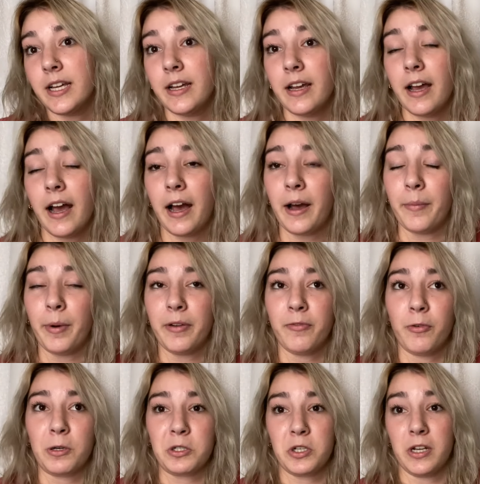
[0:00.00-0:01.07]

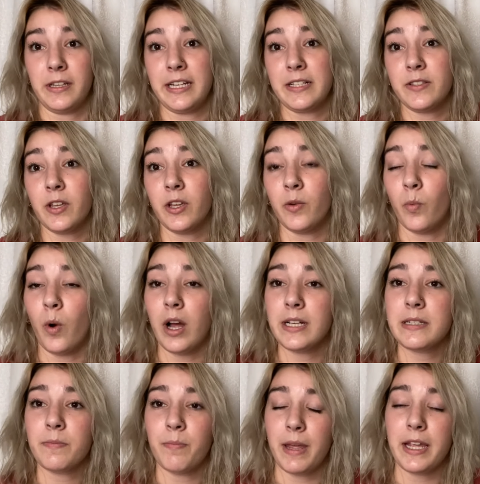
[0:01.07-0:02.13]
unfortunately. So you want
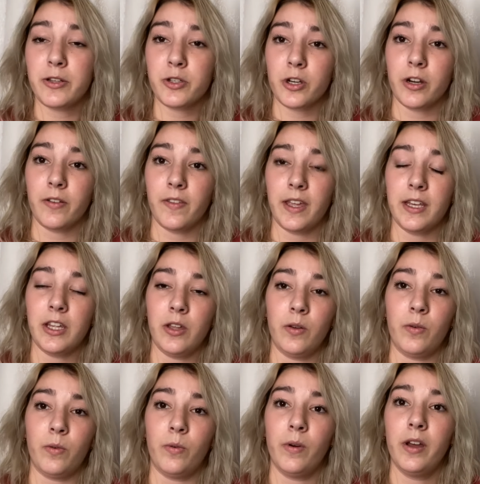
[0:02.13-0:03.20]
to make sure that
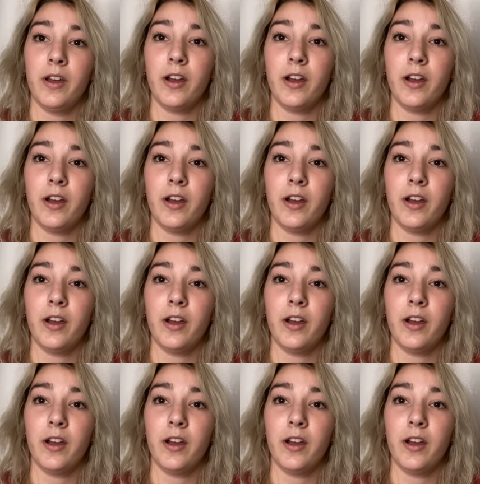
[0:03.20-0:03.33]
you